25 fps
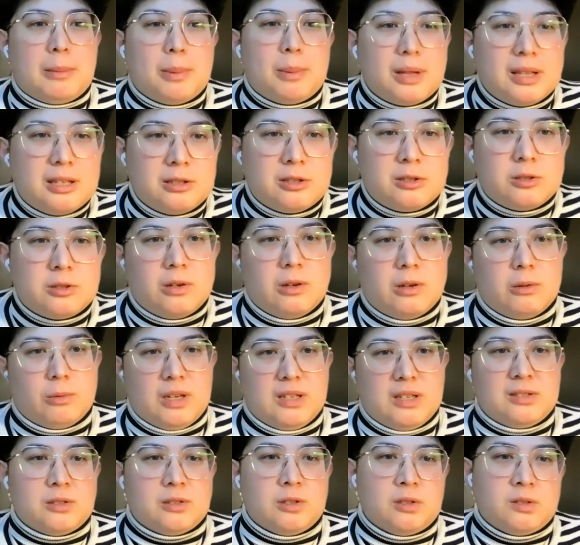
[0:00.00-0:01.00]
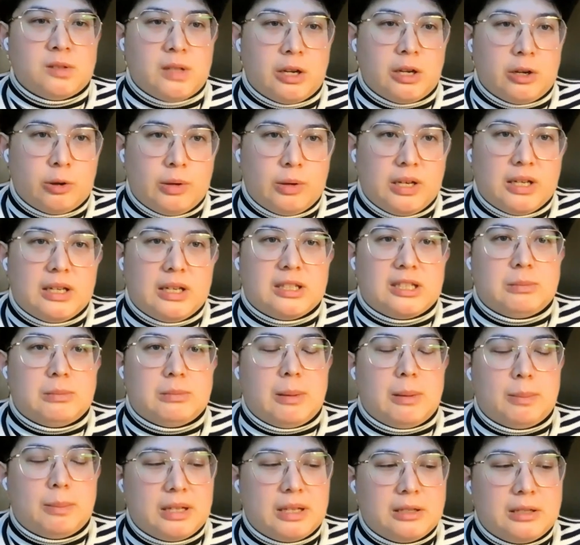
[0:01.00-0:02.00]
place to erase the stuttering is it
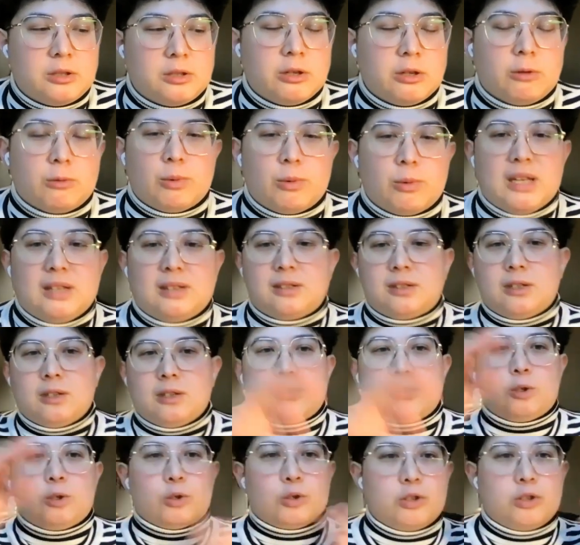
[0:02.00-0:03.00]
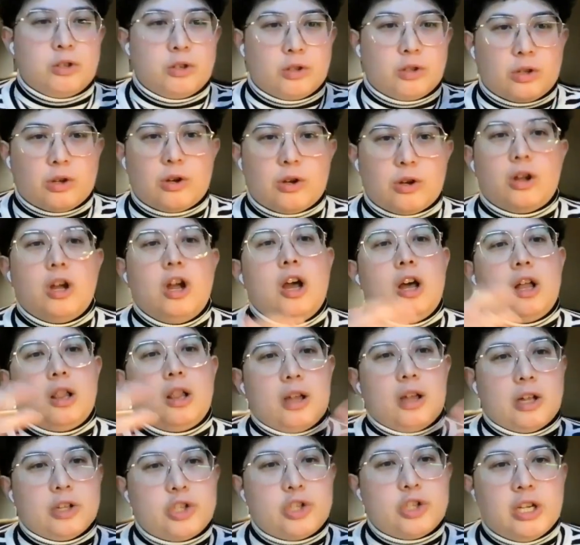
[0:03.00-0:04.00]
my place to erase the circular
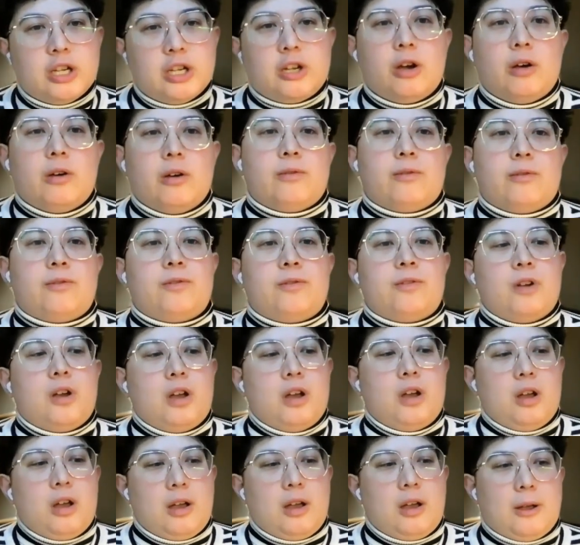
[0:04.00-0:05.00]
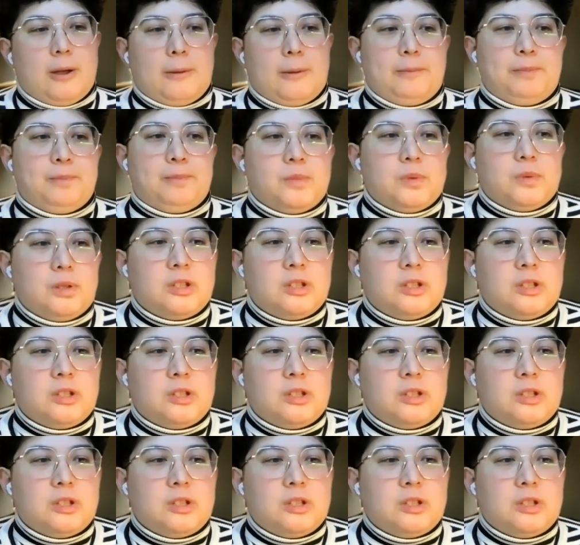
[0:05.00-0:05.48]
logic of um,